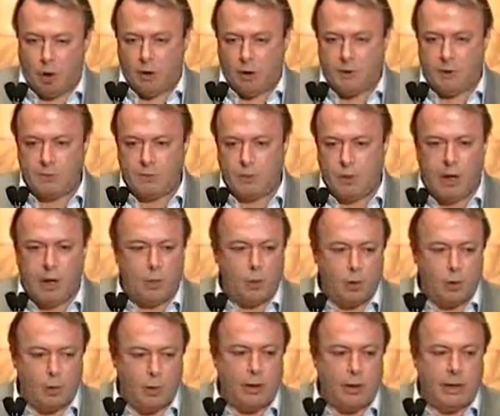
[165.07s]
and morals.
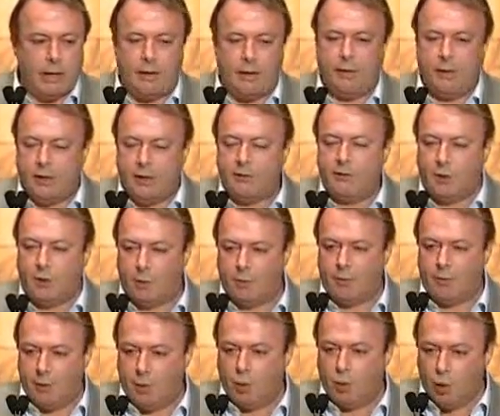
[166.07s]
Where would we get
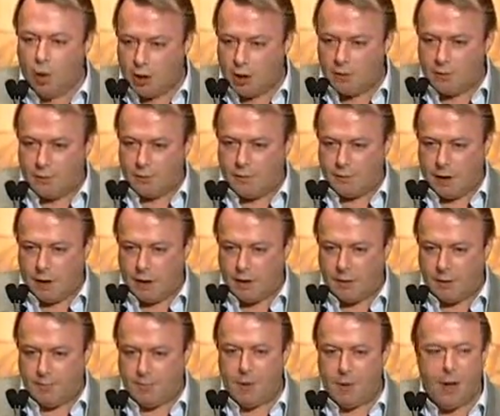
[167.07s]
these from if it weren't for
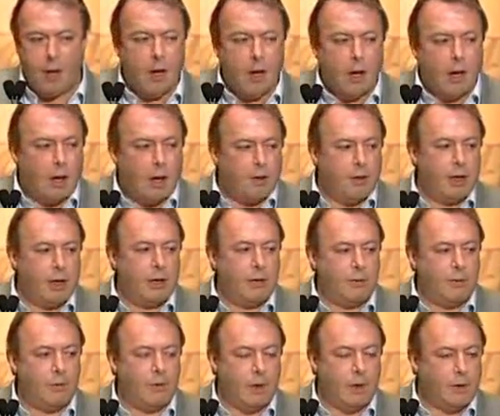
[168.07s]
faith?
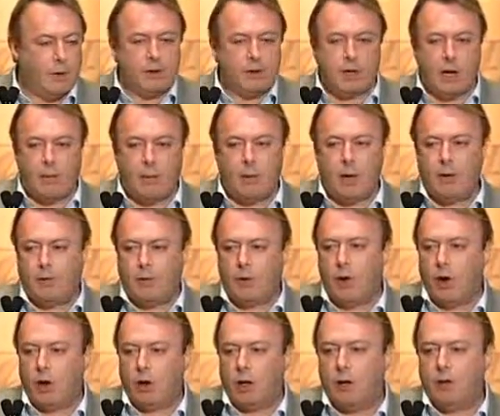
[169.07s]
I think if, in the
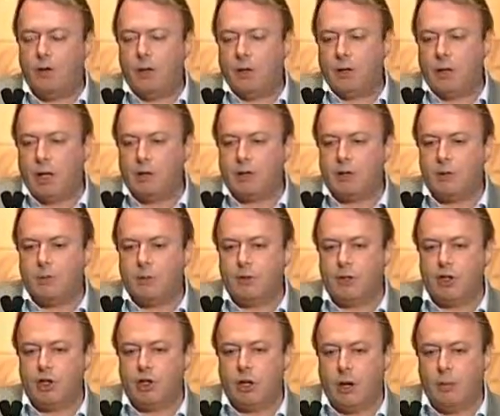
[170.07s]
time I've got, I think
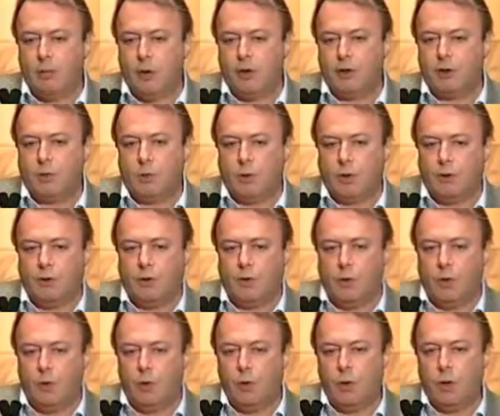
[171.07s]
that's the position I most
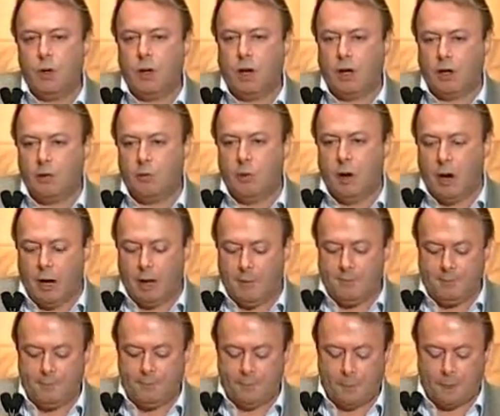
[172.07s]
want to
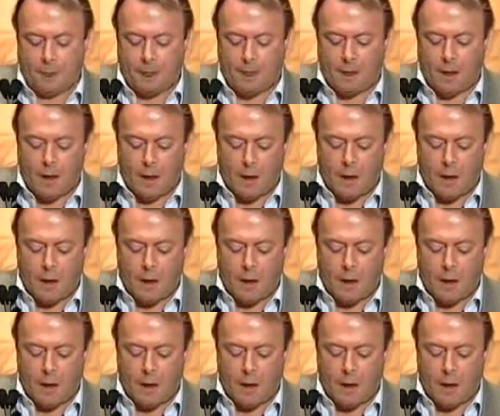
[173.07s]
undermine.